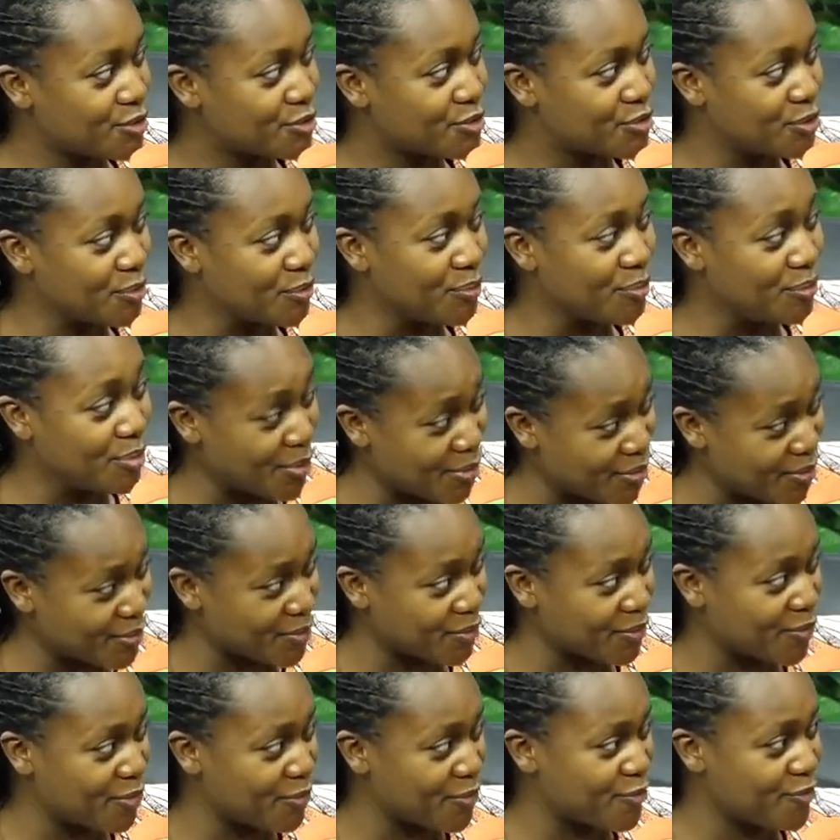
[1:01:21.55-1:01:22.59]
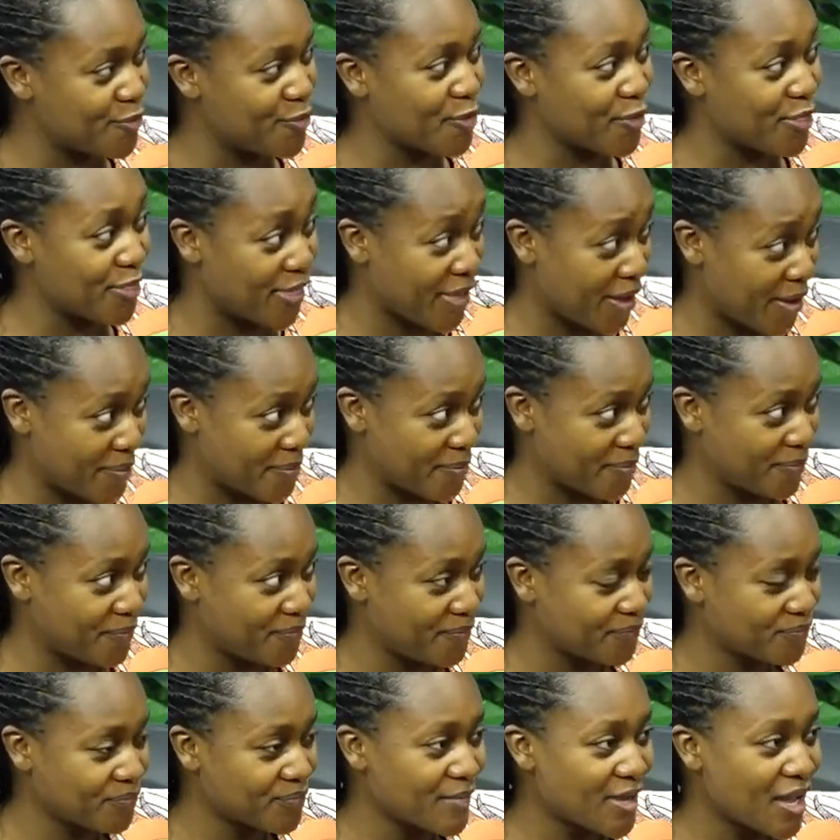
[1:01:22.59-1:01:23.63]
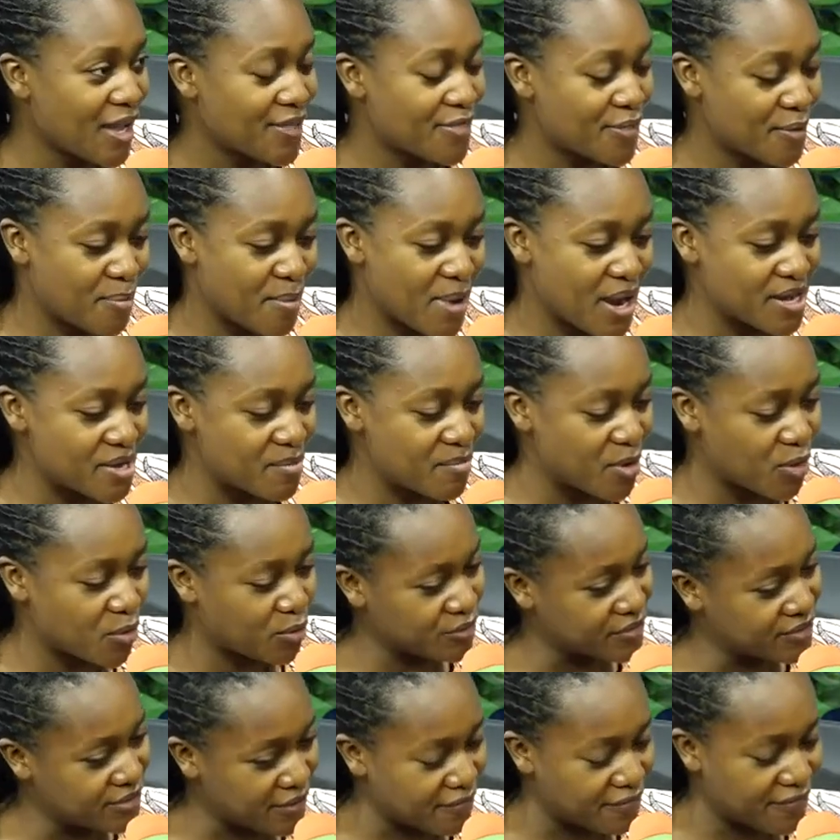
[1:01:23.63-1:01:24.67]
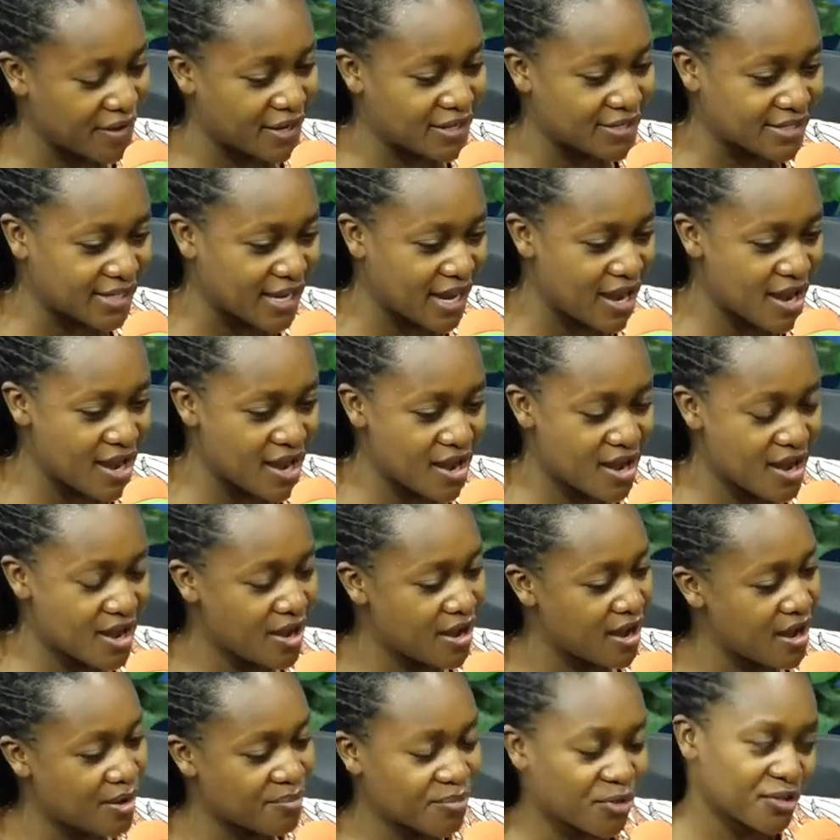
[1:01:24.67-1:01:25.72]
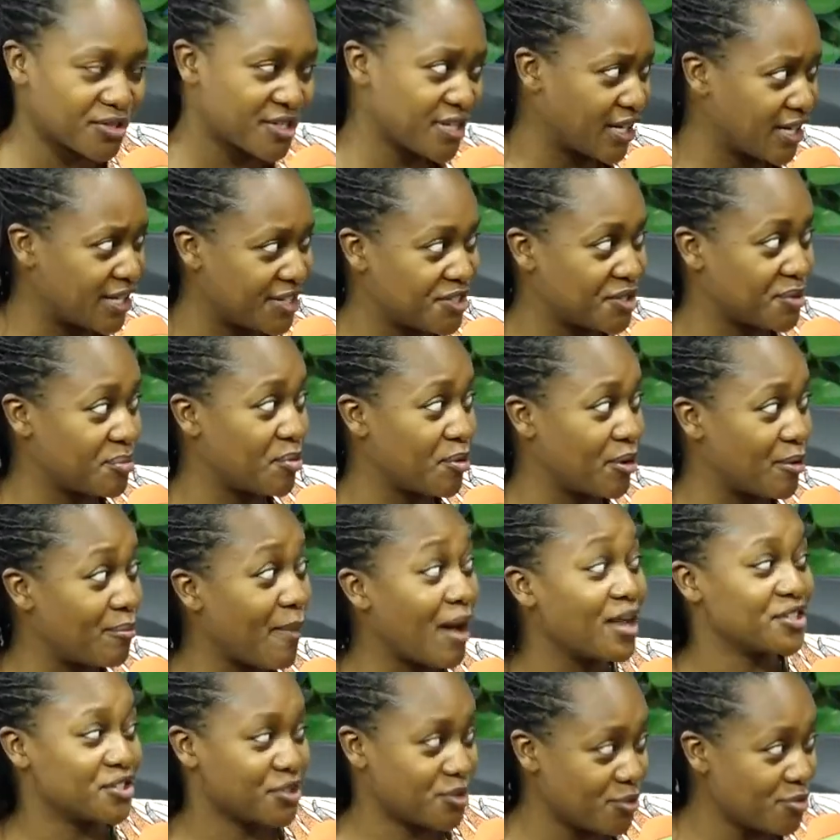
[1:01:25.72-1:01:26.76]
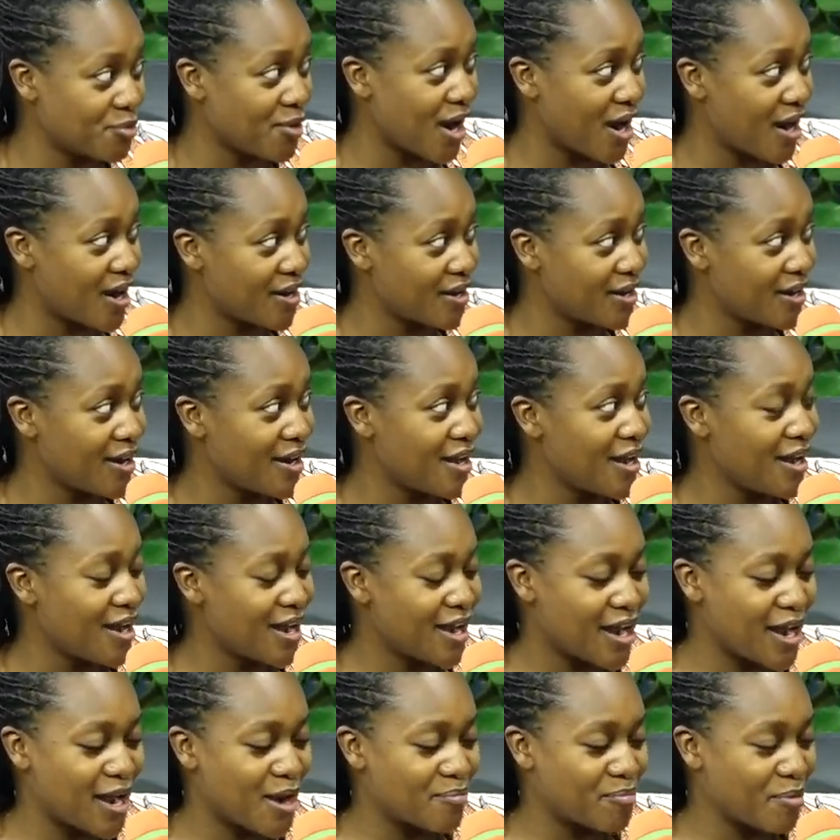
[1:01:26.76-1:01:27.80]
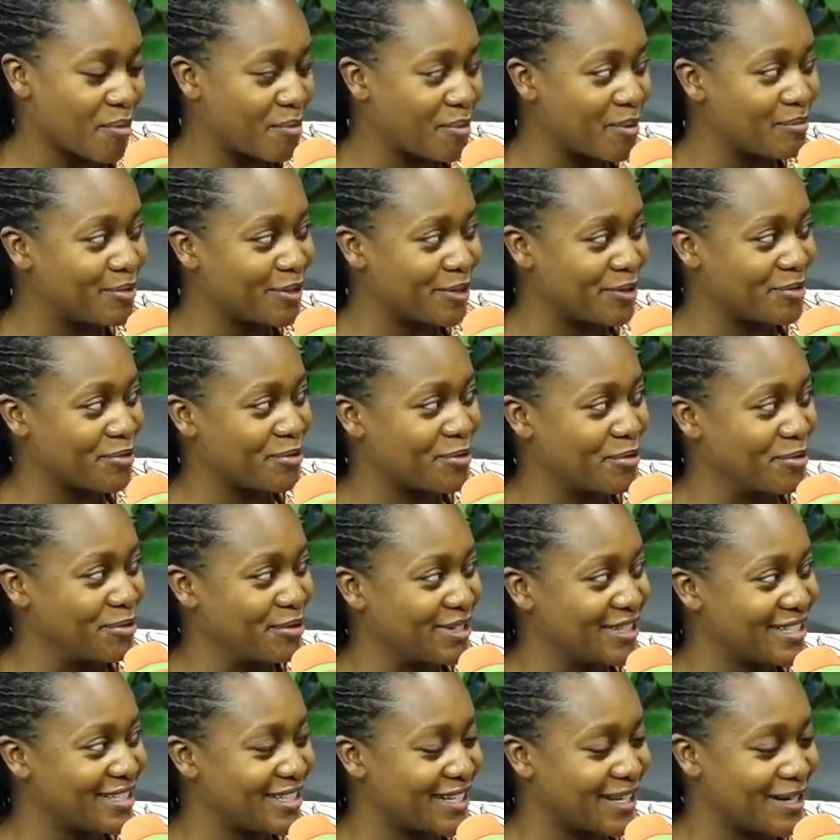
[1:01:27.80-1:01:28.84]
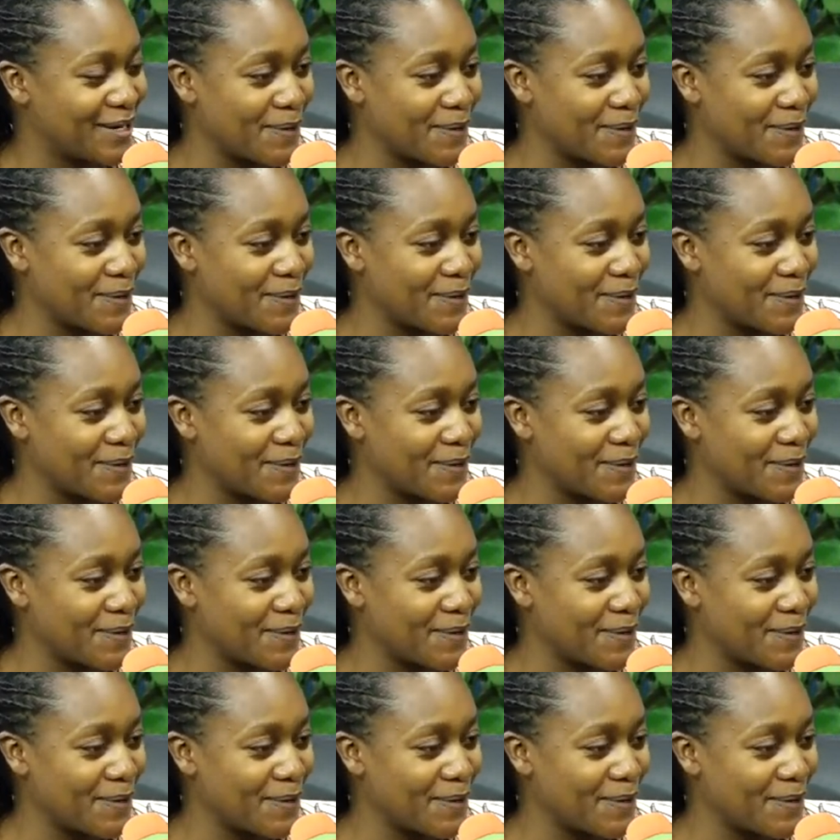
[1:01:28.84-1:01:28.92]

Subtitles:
to borrow for them the money because they felt, I'm not eligible, but you are. Probably you could